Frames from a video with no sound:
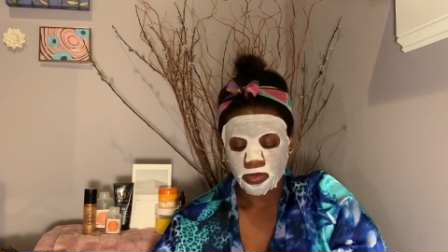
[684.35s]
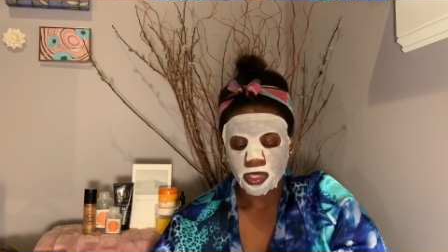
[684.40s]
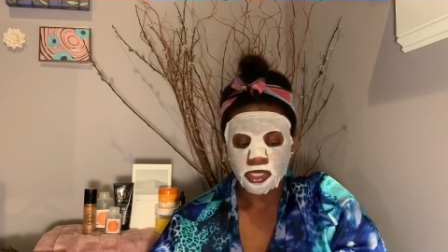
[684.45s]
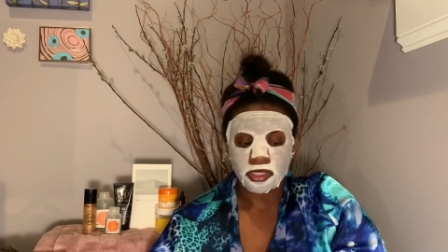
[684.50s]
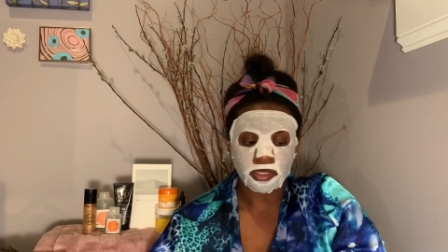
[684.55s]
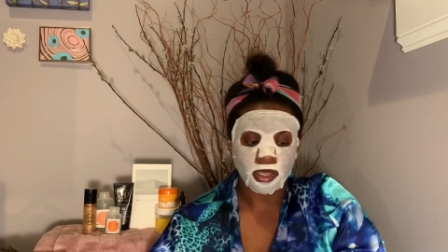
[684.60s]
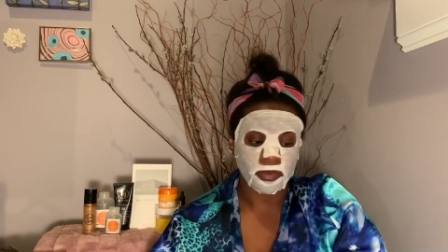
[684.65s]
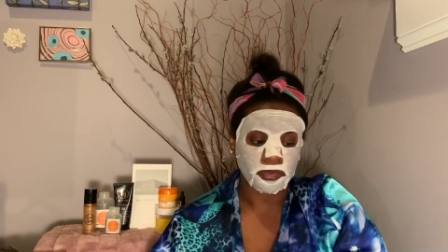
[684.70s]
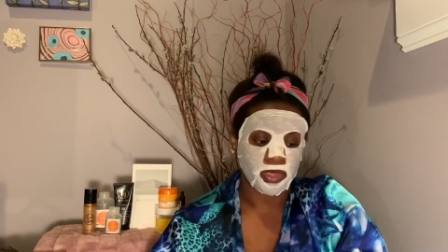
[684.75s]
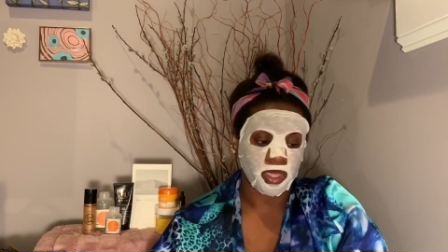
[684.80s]

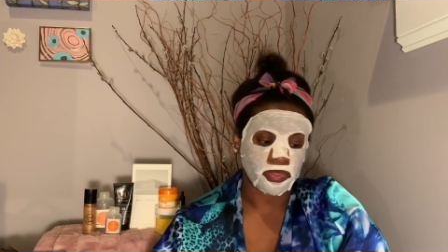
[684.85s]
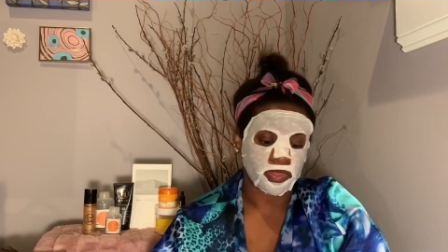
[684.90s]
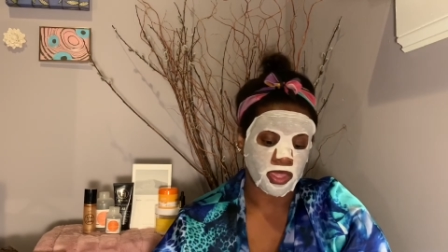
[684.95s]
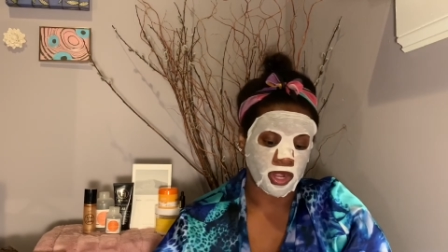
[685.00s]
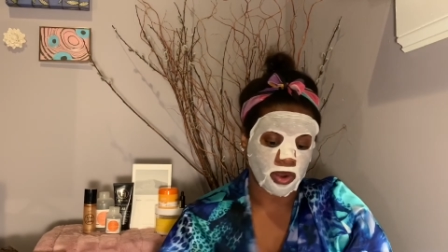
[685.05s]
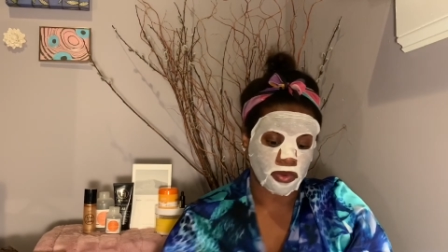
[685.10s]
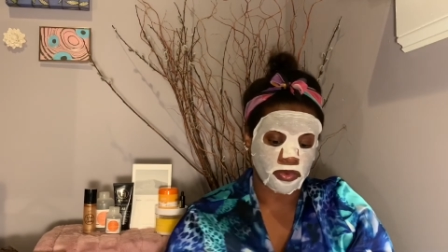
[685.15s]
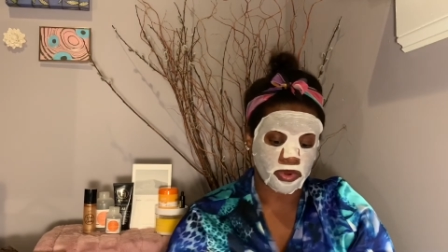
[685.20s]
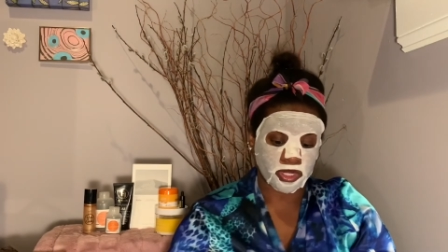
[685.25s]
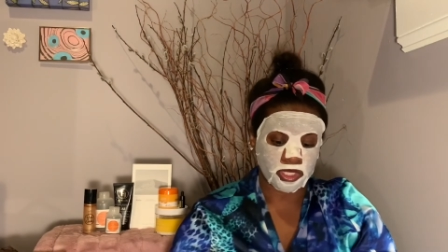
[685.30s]
something that I
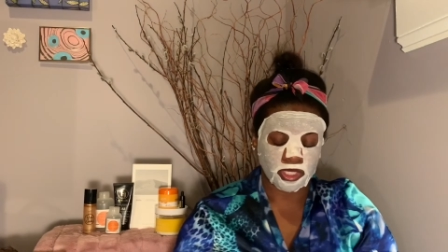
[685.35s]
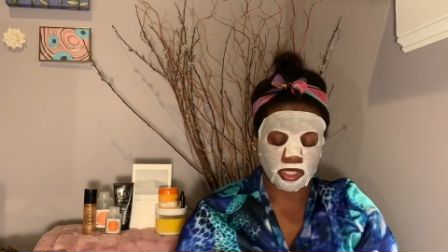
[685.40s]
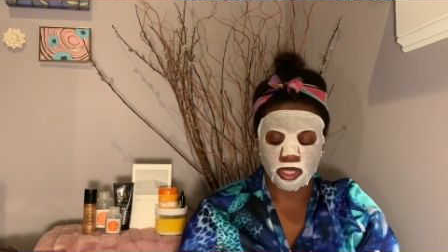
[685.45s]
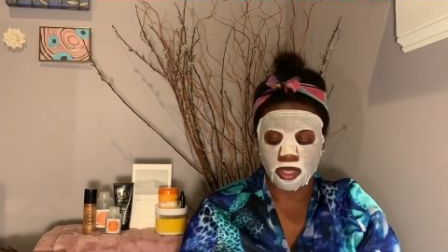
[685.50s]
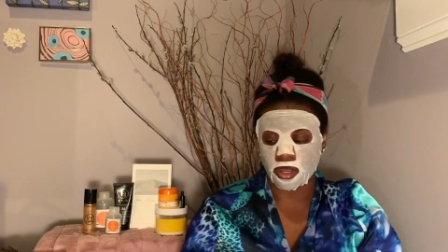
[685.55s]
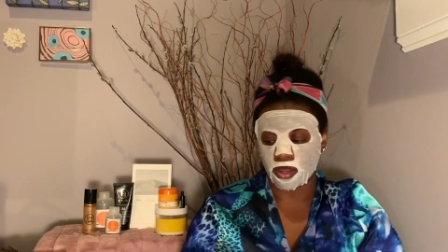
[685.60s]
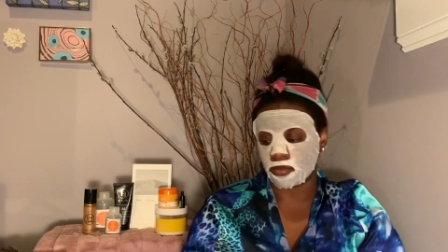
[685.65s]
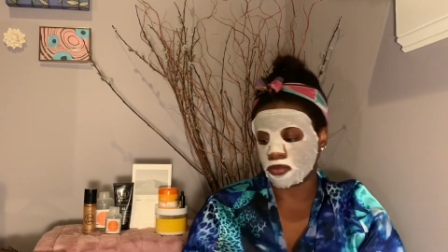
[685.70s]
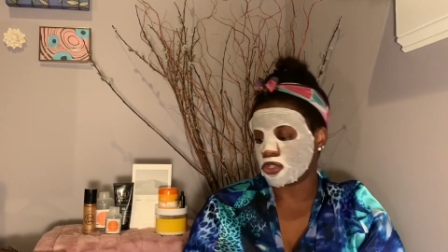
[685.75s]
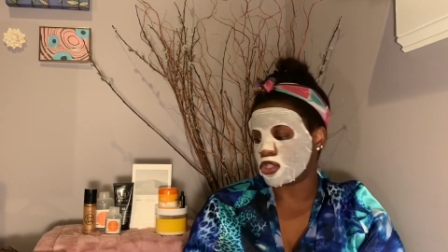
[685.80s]
wanted
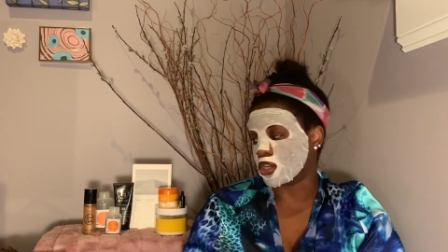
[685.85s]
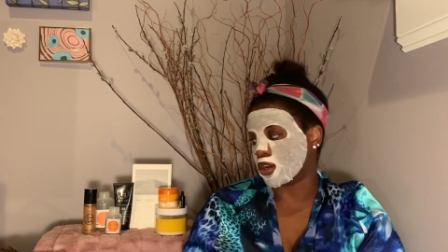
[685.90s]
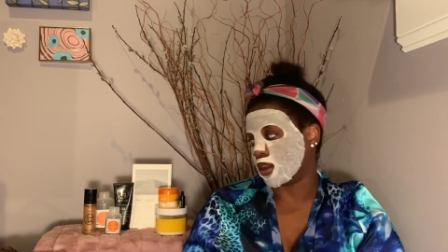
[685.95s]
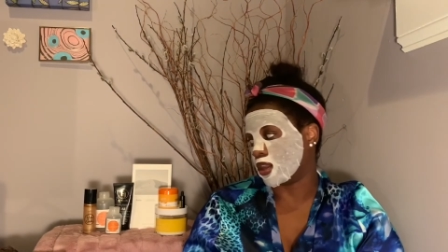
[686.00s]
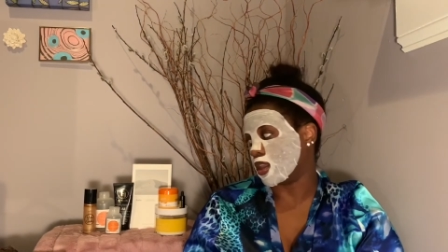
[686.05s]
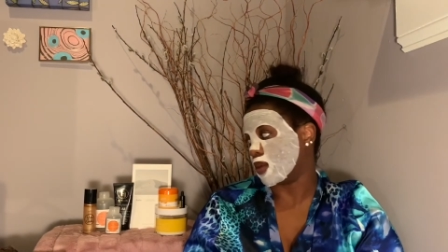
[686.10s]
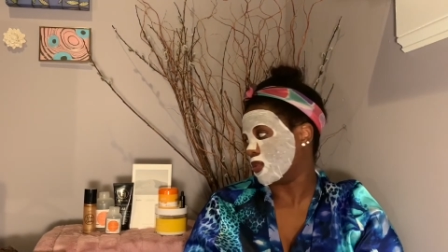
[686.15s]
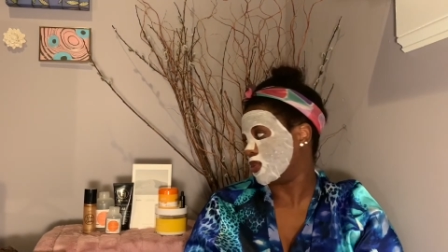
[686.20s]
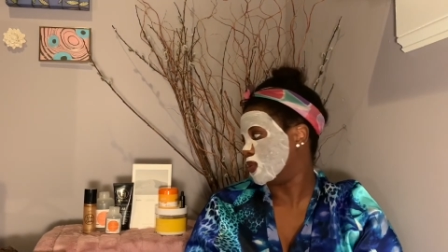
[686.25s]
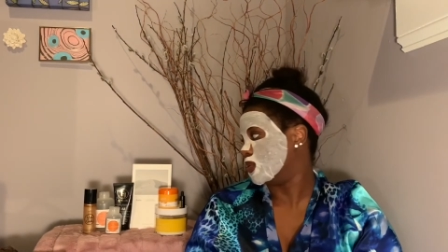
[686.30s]
to share
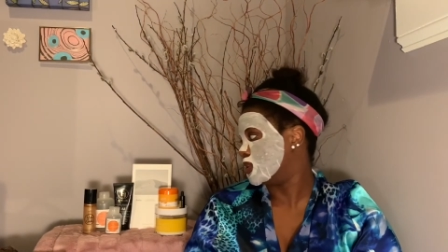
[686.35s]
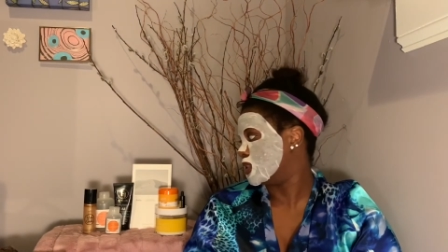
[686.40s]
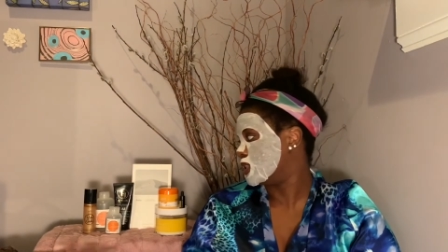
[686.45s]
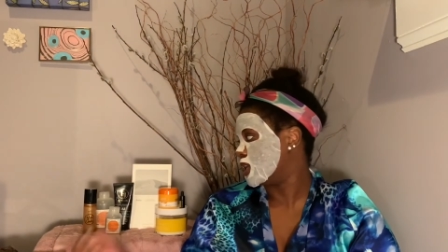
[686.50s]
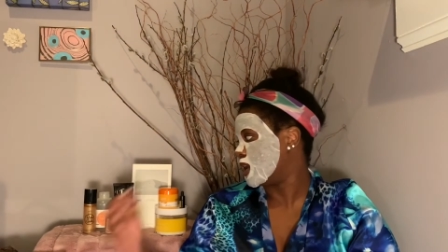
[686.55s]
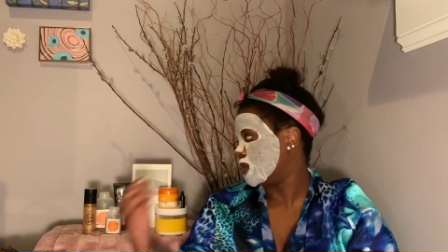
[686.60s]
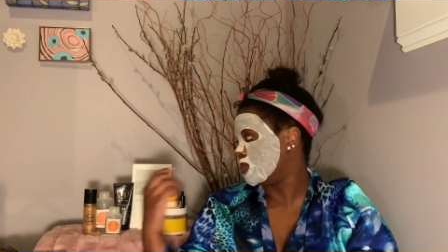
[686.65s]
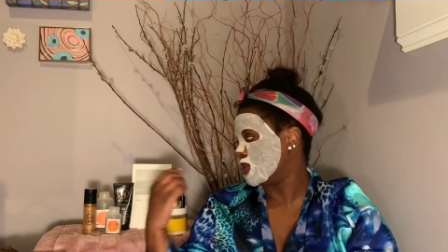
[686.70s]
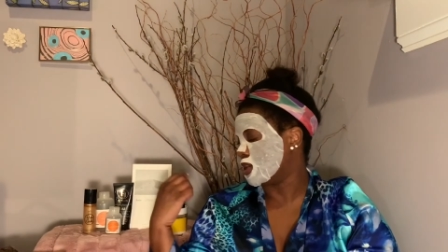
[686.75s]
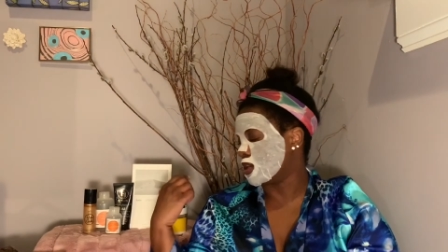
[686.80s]
again with you
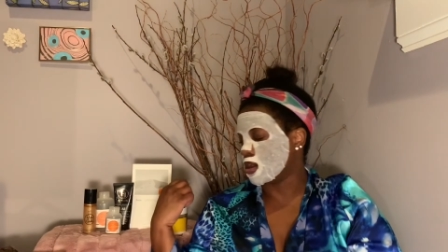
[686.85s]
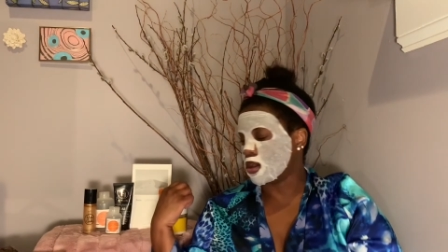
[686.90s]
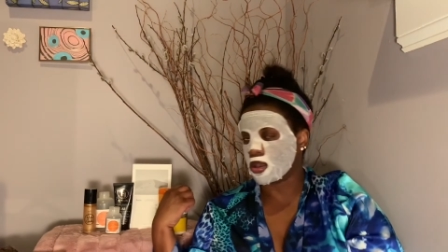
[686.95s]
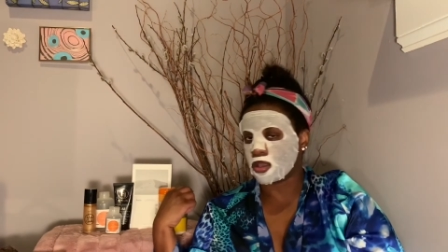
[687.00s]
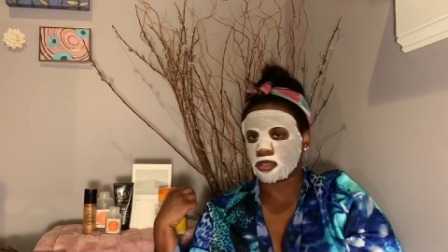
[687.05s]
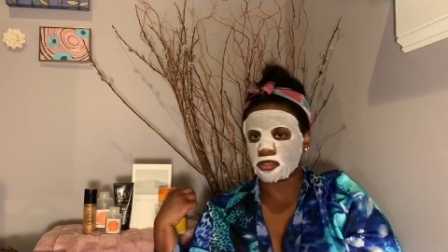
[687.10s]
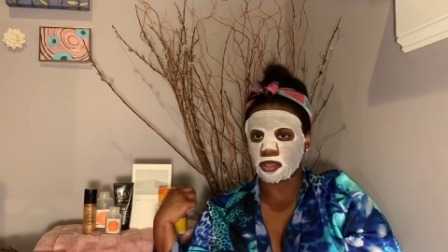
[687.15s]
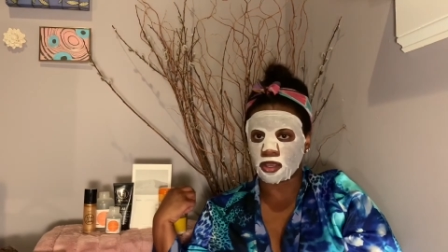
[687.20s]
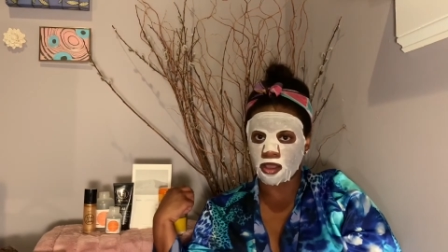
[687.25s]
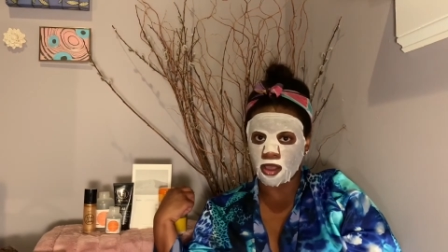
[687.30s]
today,
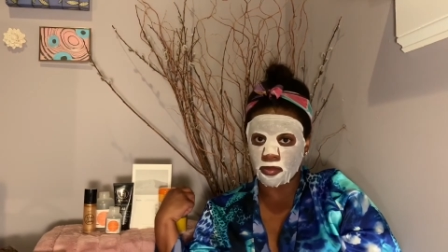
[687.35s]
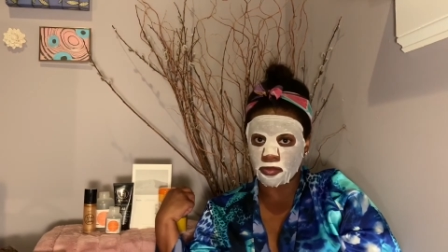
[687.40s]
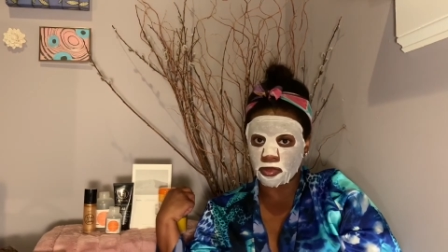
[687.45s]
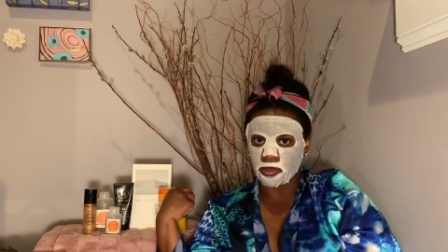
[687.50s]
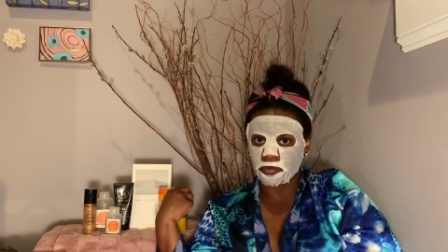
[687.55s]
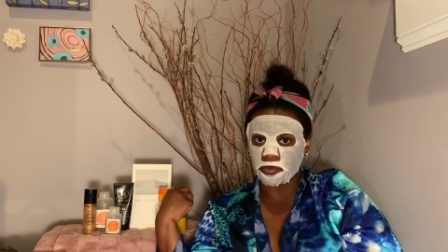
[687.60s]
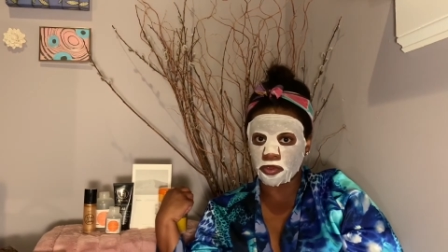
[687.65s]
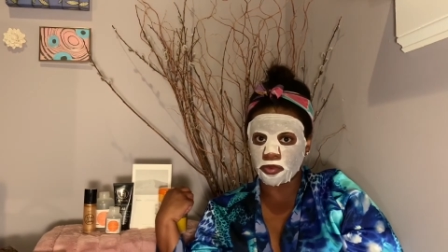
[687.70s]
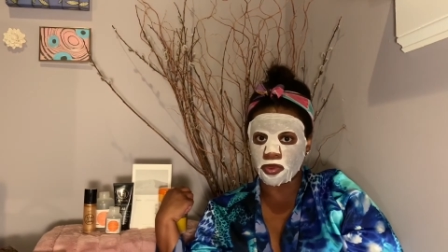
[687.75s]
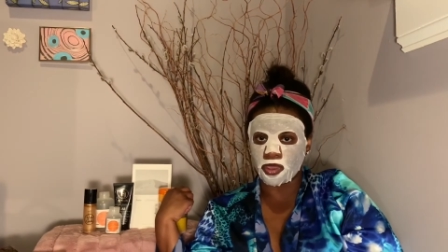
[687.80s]
because a couple
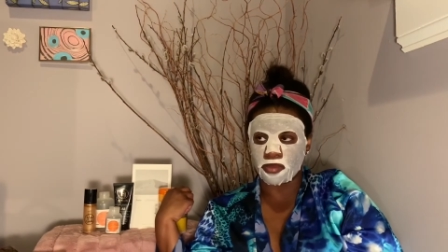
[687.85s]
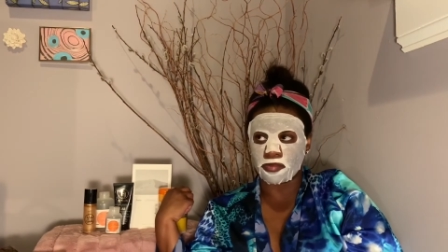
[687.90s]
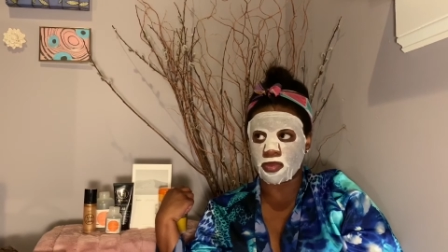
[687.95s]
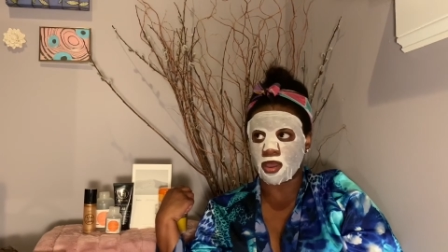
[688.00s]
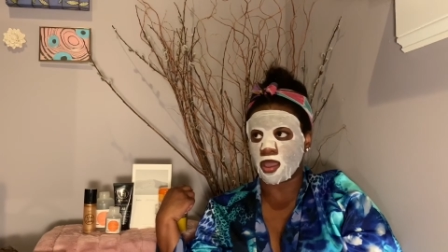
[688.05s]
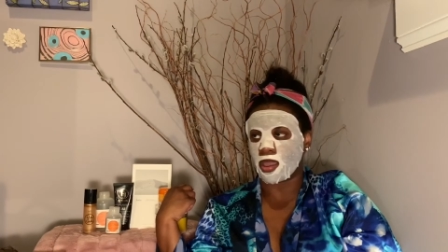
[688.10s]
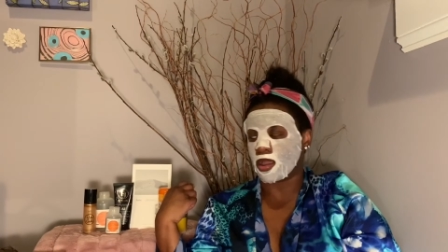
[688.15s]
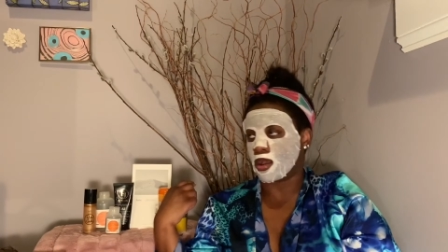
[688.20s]
of you in my